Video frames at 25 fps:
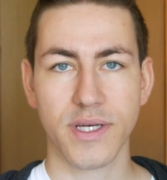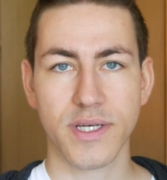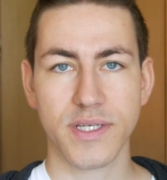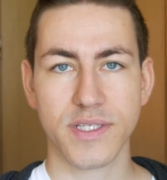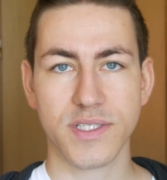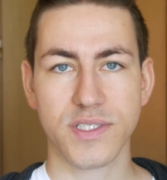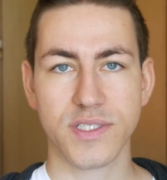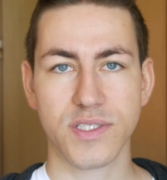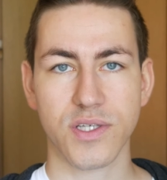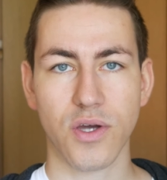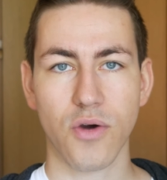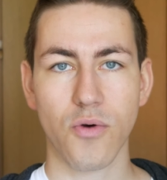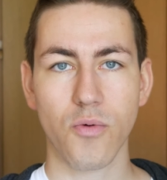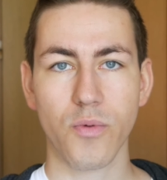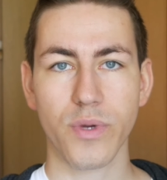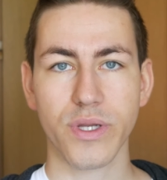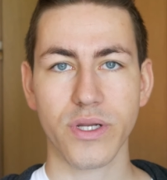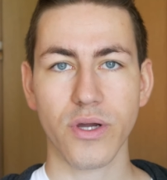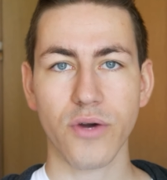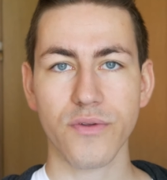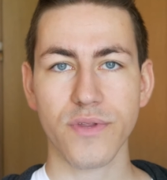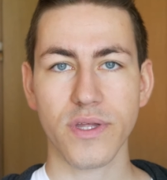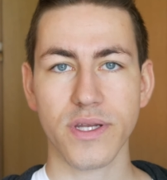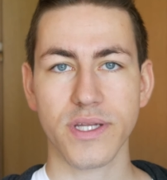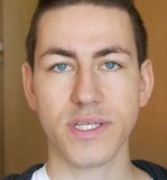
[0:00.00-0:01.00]
So we
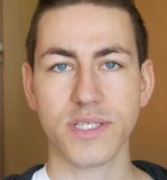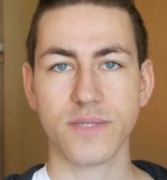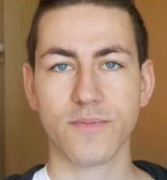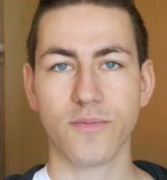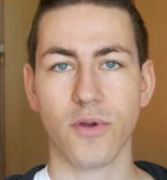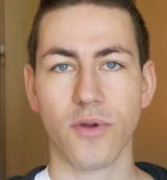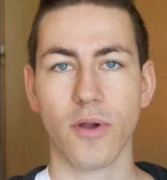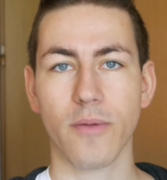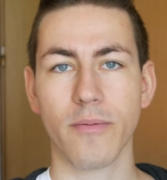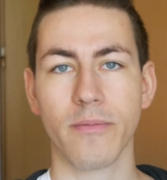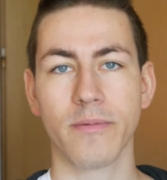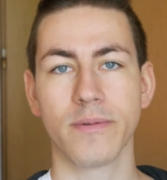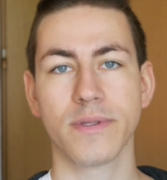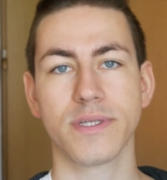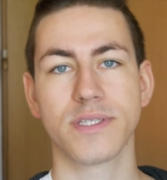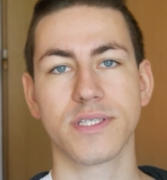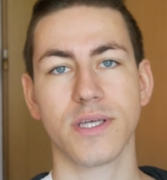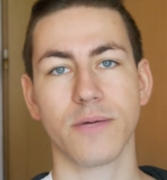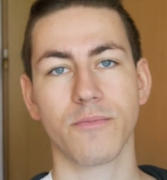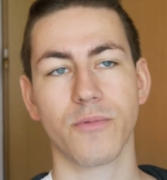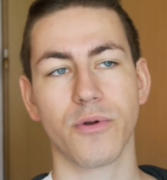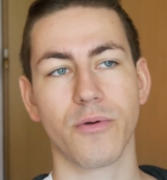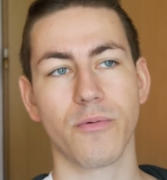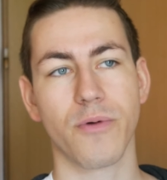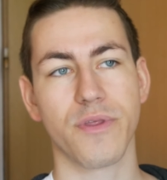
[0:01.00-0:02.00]
know that he's probably
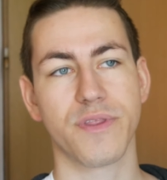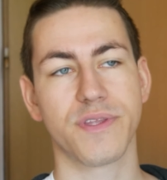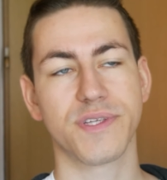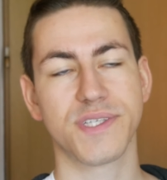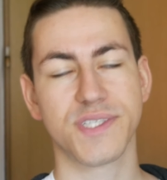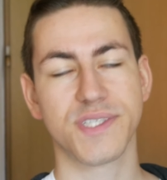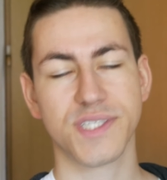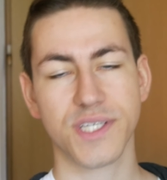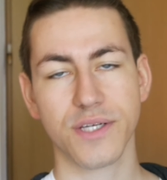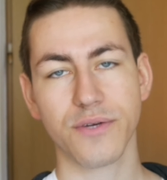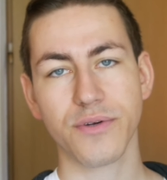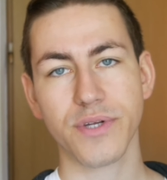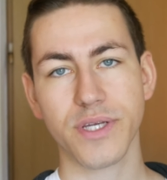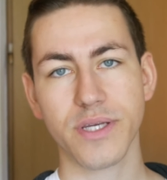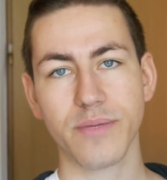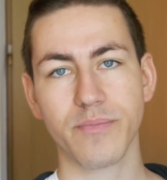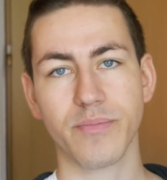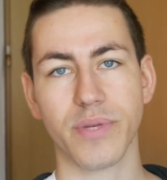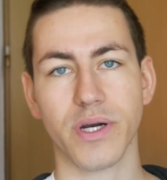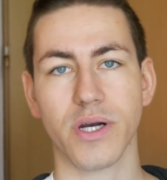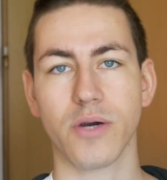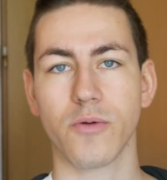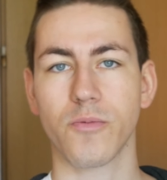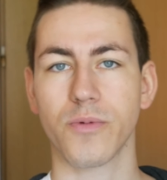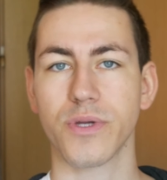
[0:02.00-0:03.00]
somewhere with Ciri,
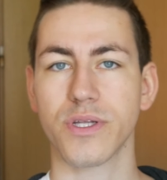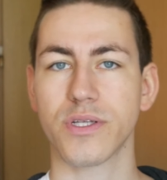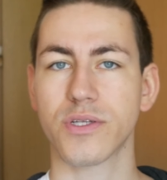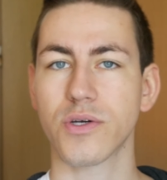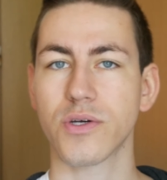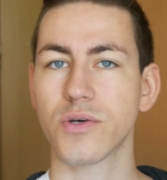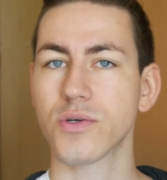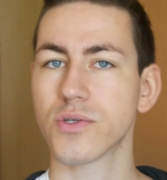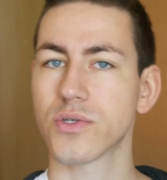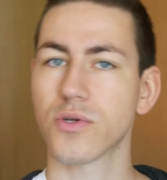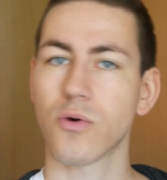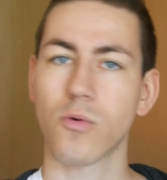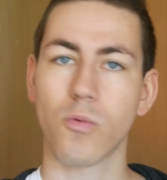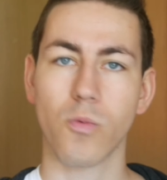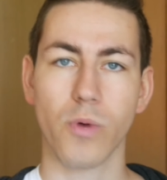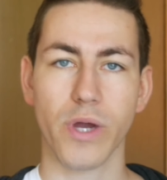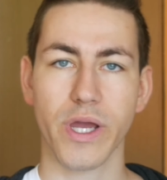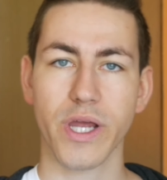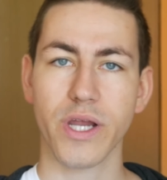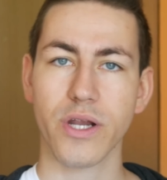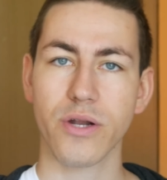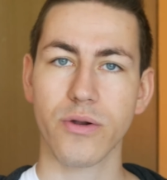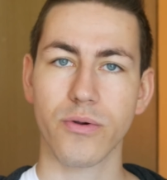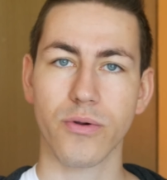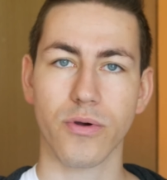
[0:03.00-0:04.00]
but we don't know
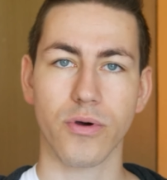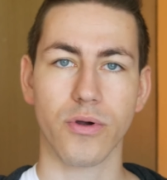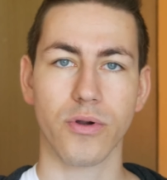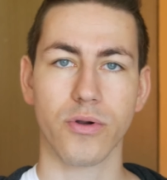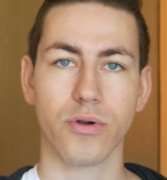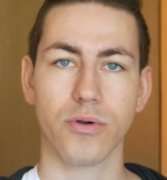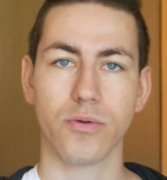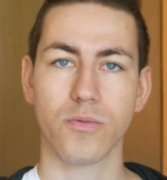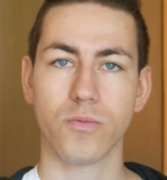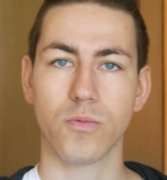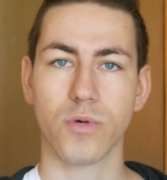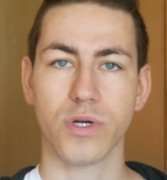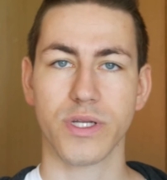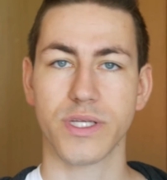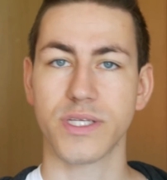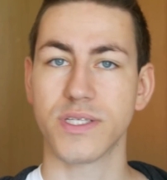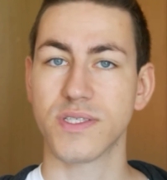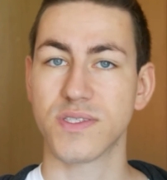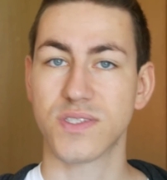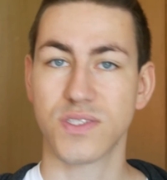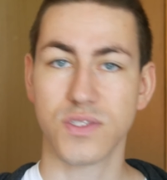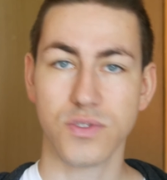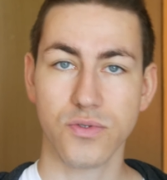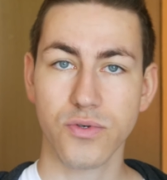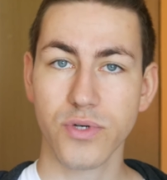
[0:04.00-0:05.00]
where or what
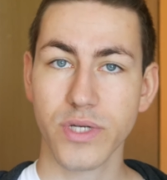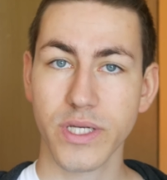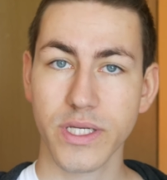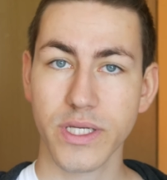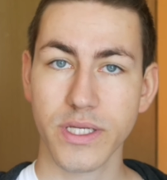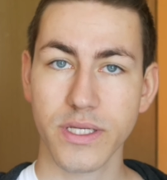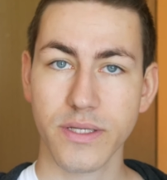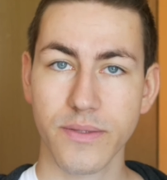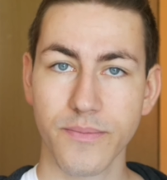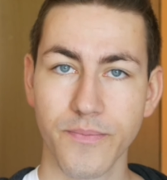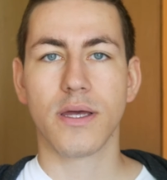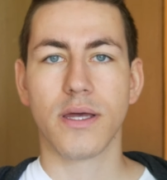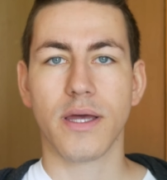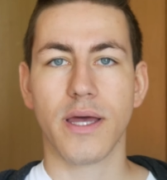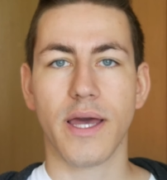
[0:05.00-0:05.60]
he's doing.